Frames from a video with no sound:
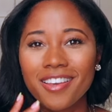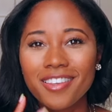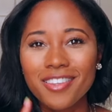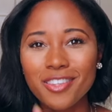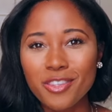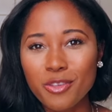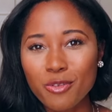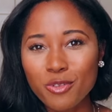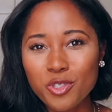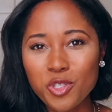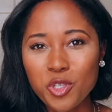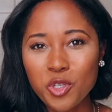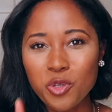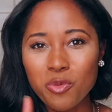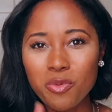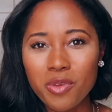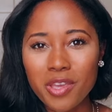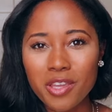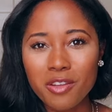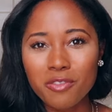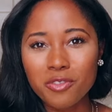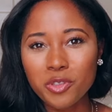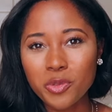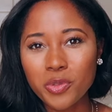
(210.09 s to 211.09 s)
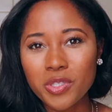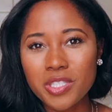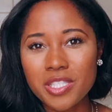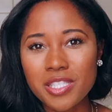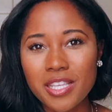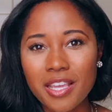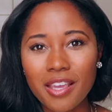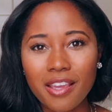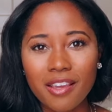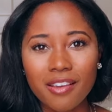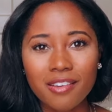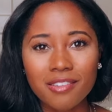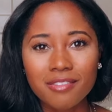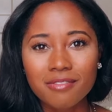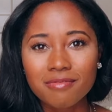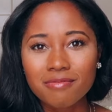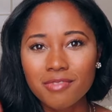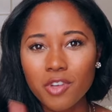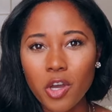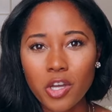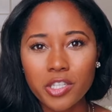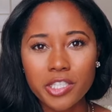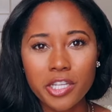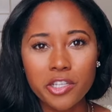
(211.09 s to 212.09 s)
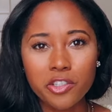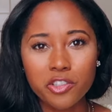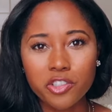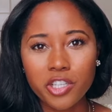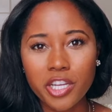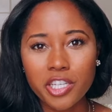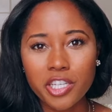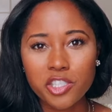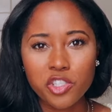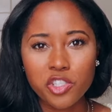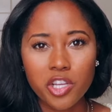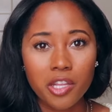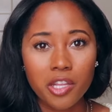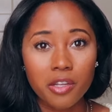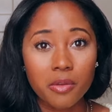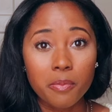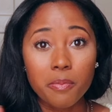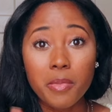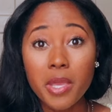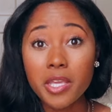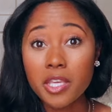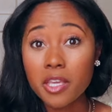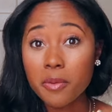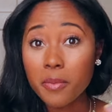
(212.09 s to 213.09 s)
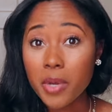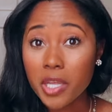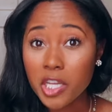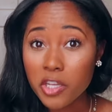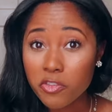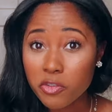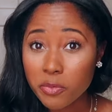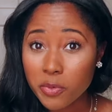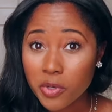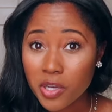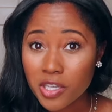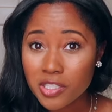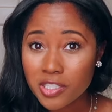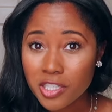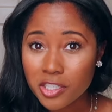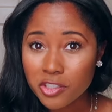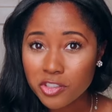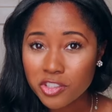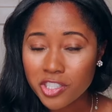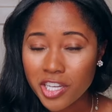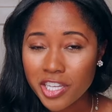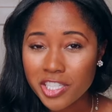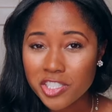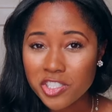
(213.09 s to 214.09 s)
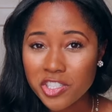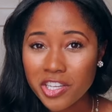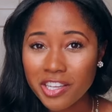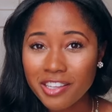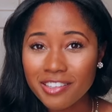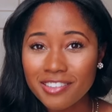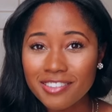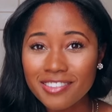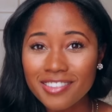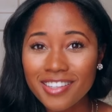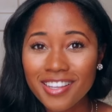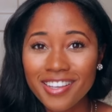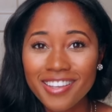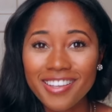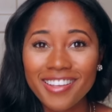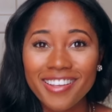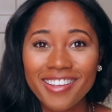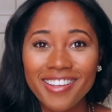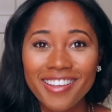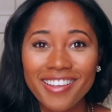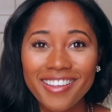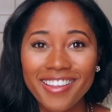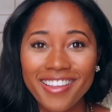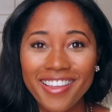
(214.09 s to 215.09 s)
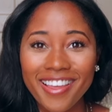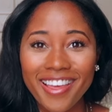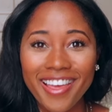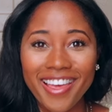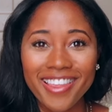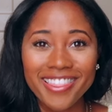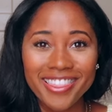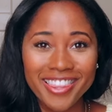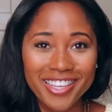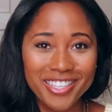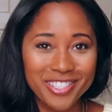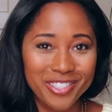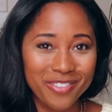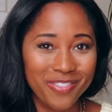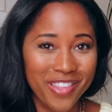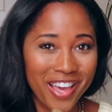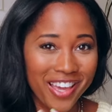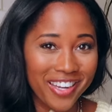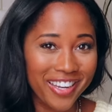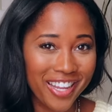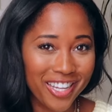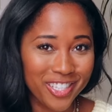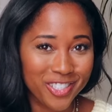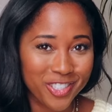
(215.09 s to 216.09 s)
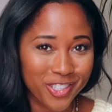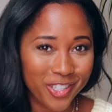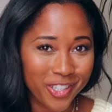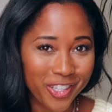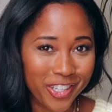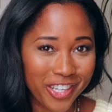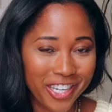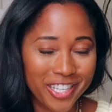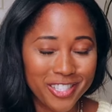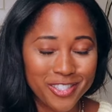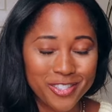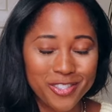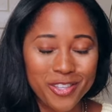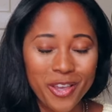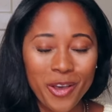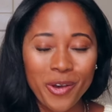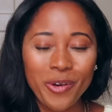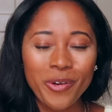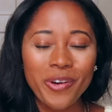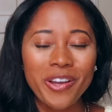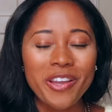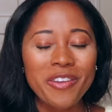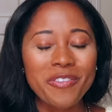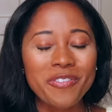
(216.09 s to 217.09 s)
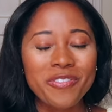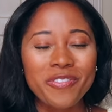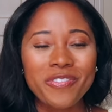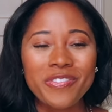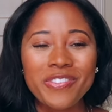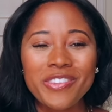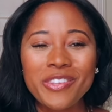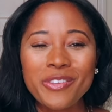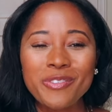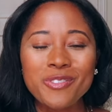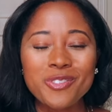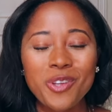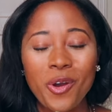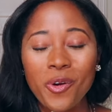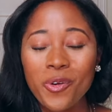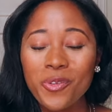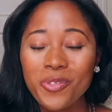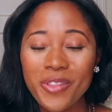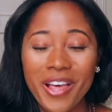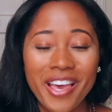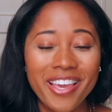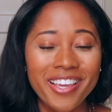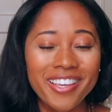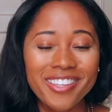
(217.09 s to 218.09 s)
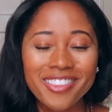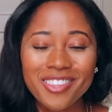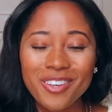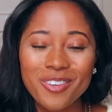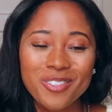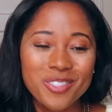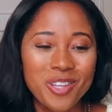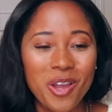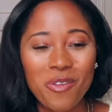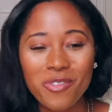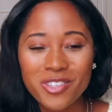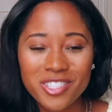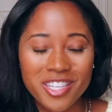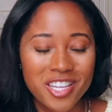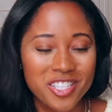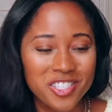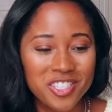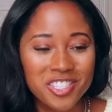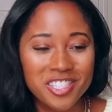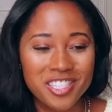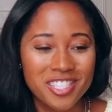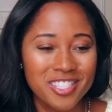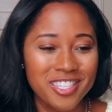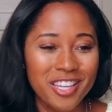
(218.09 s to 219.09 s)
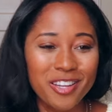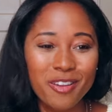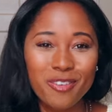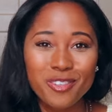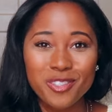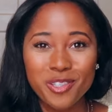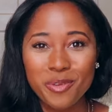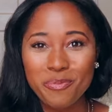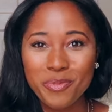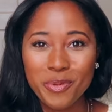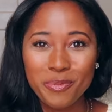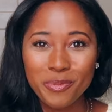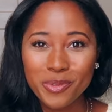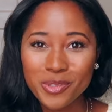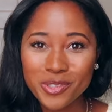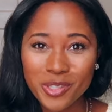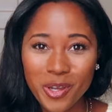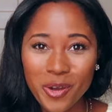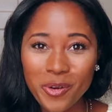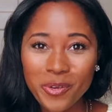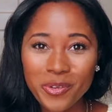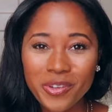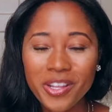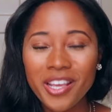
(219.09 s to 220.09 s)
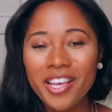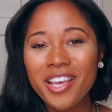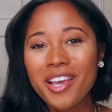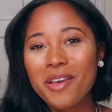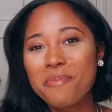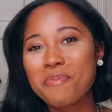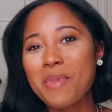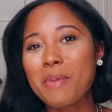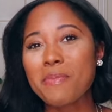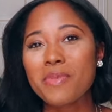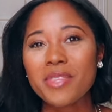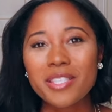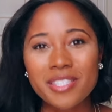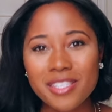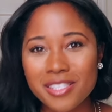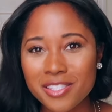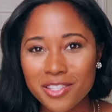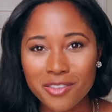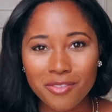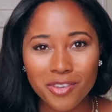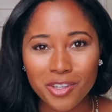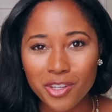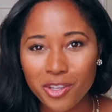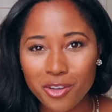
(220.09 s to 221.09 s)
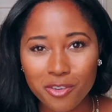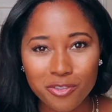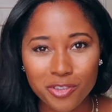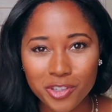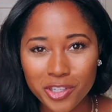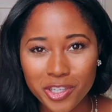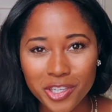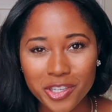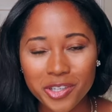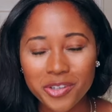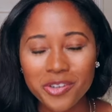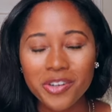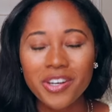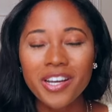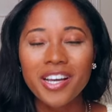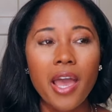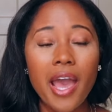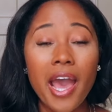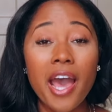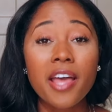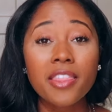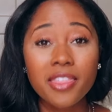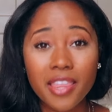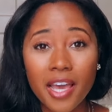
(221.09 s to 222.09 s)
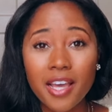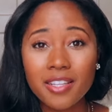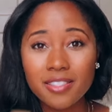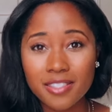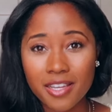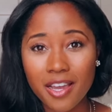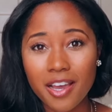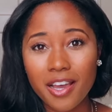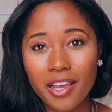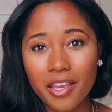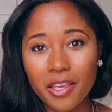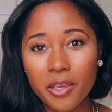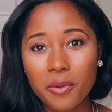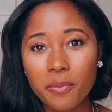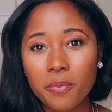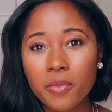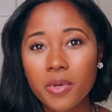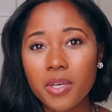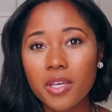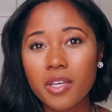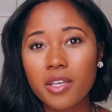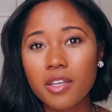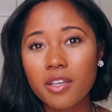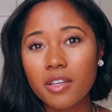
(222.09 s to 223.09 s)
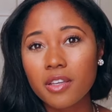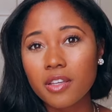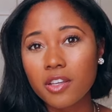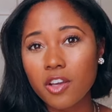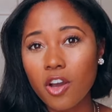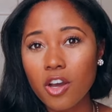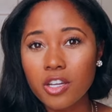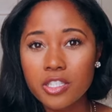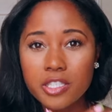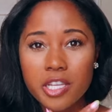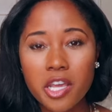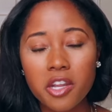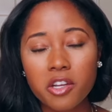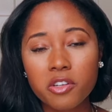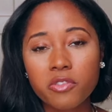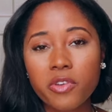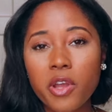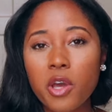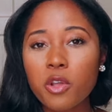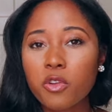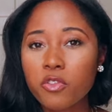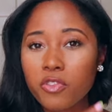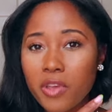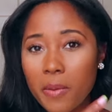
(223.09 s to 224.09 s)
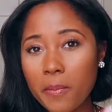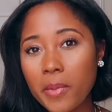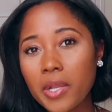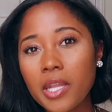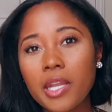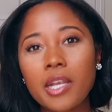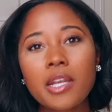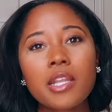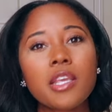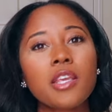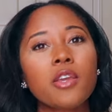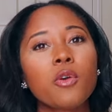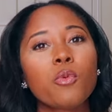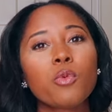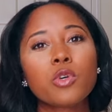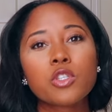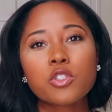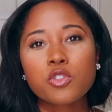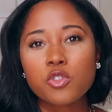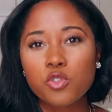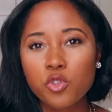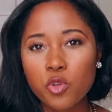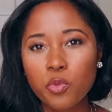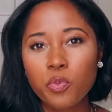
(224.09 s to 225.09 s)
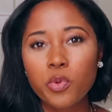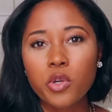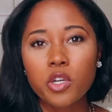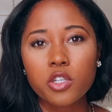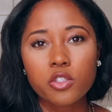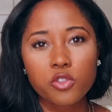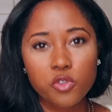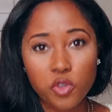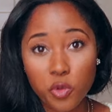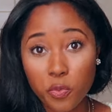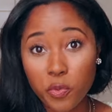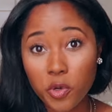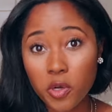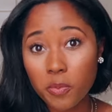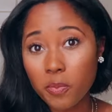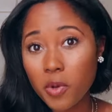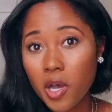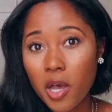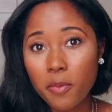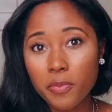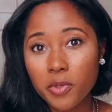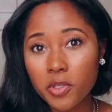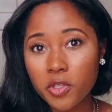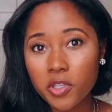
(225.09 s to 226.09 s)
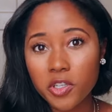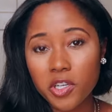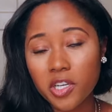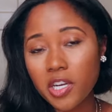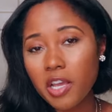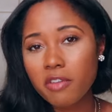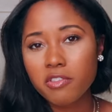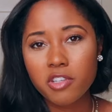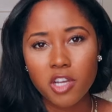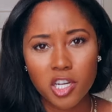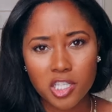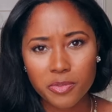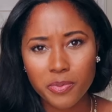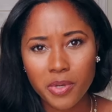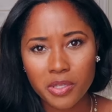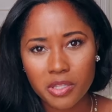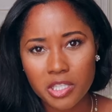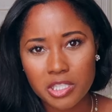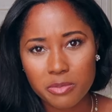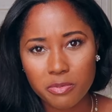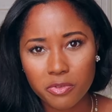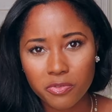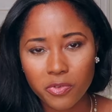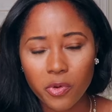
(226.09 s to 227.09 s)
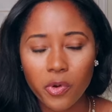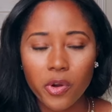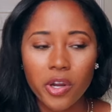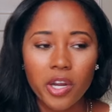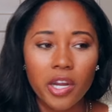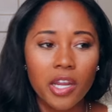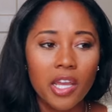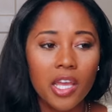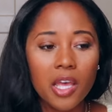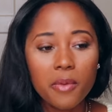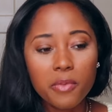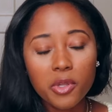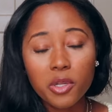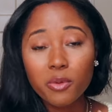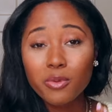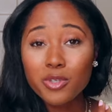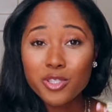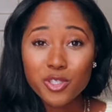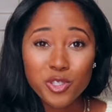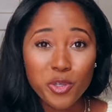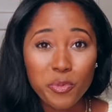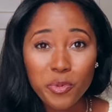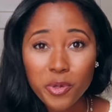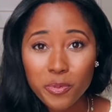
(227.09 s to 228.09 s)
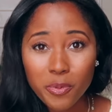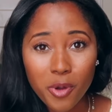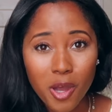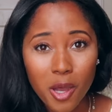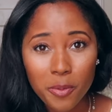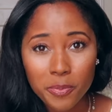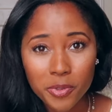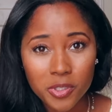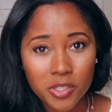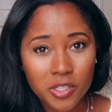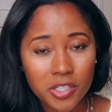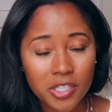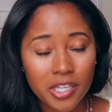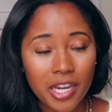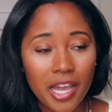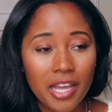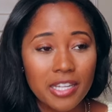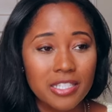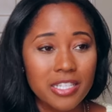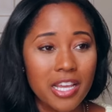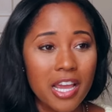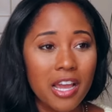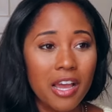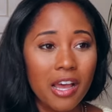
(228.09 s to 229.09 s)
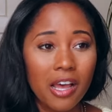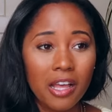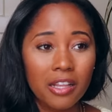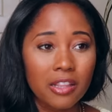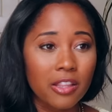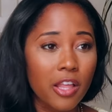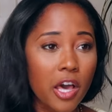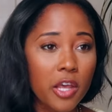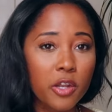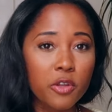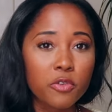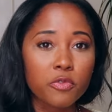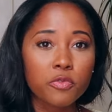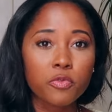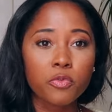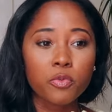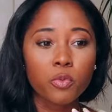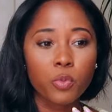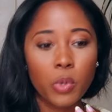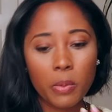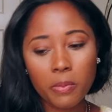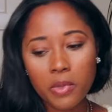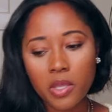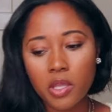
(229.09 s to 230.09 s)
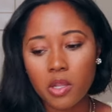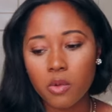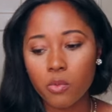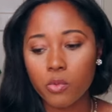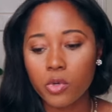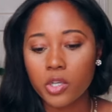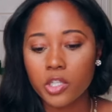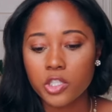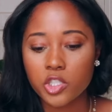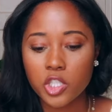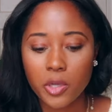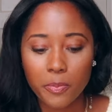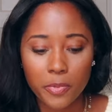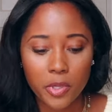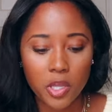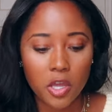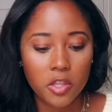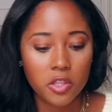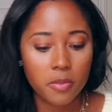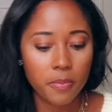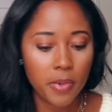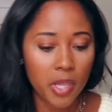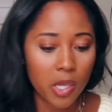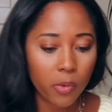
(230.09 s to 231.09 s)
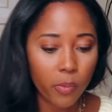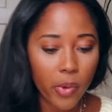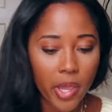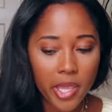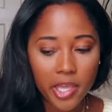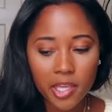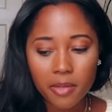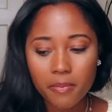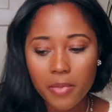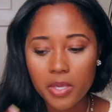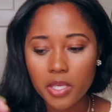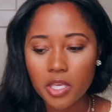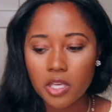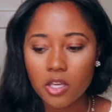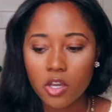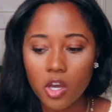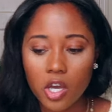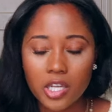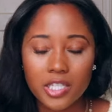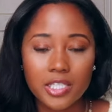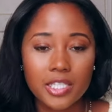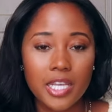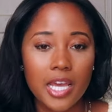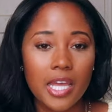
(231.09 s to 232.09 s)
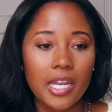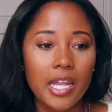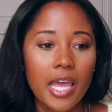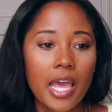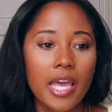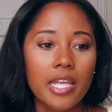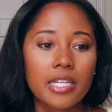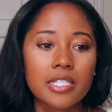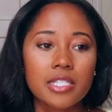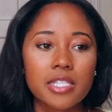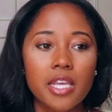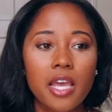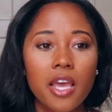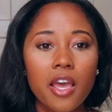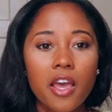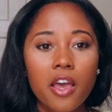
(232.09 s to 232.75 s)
YouTube influencing content creation, making money from content creation, and things of that nature. And so if you don't like those conversations, because I know some people don't, maybe this isn't the video for you. At that time, content around femininity was super, super popular, and I've talked about this before, but it was super popular, and a lot of women were jumping on the bandwagon, making content, and